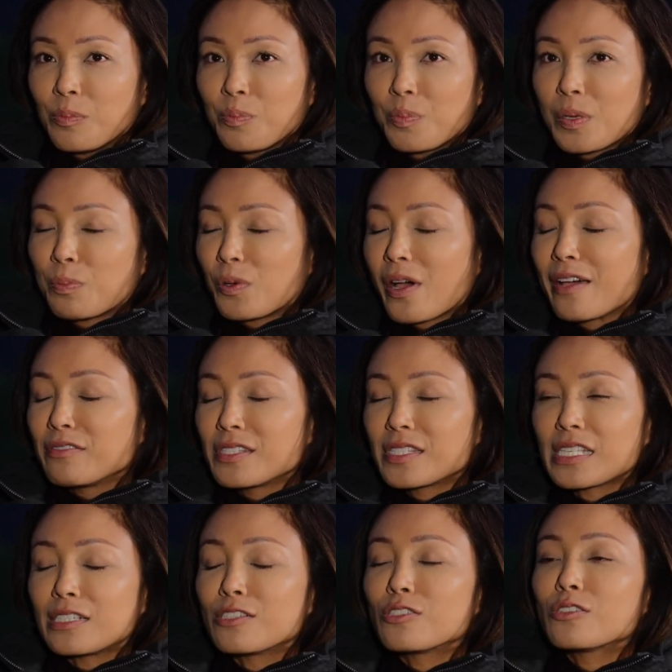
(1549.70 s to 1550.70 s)
people have
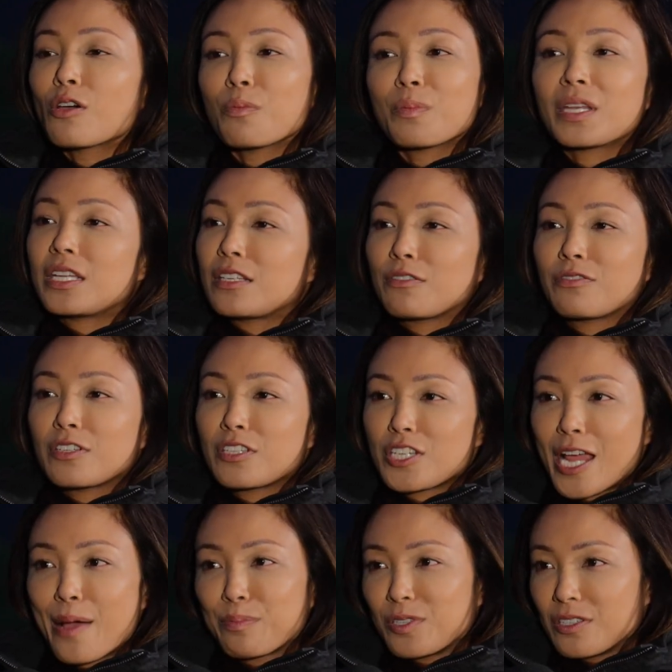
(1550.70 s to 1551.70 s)
seen so many different
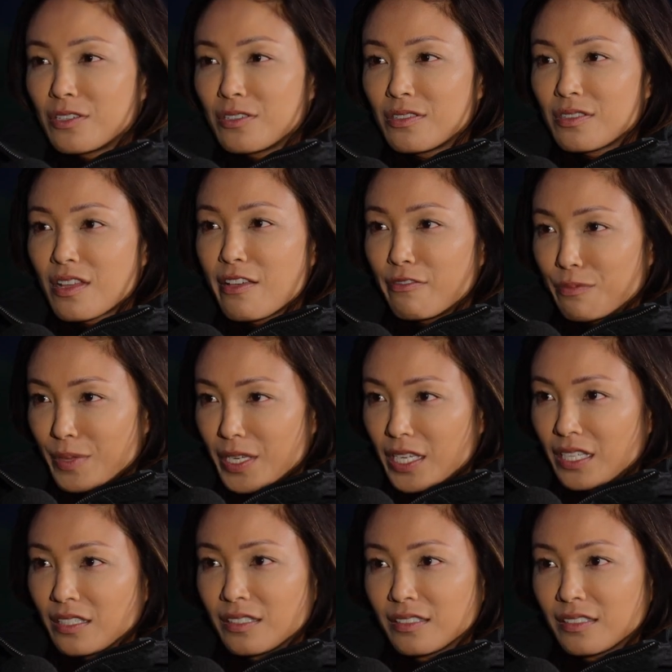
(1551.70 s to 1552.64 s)
chapters of me.